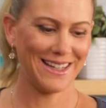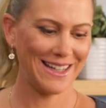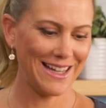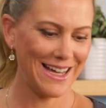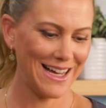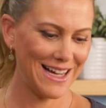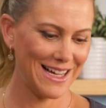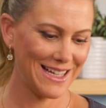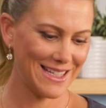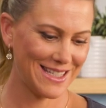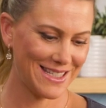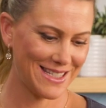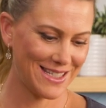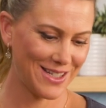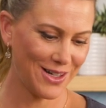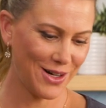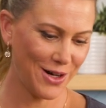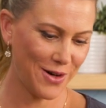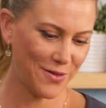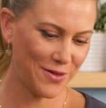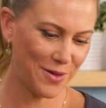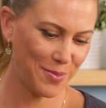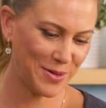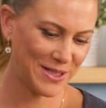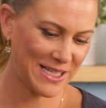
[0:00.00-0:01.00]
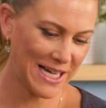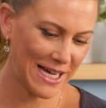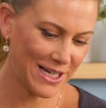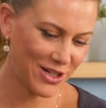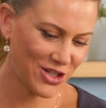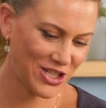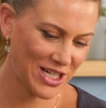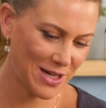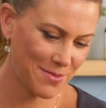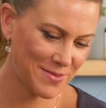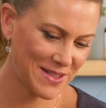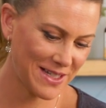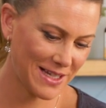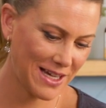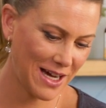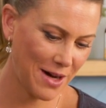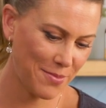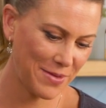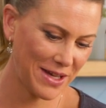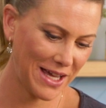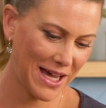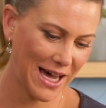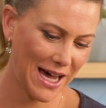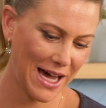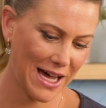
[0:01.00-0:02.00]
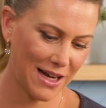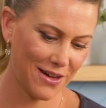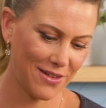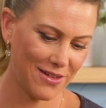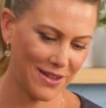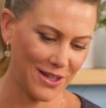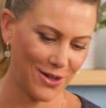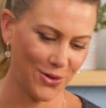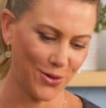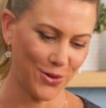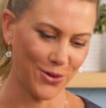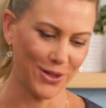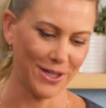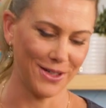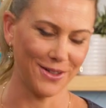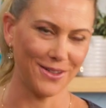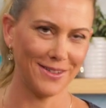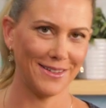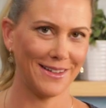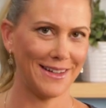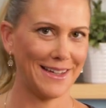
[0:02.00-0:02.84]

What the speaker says: last of the potato gems are coming out of the oil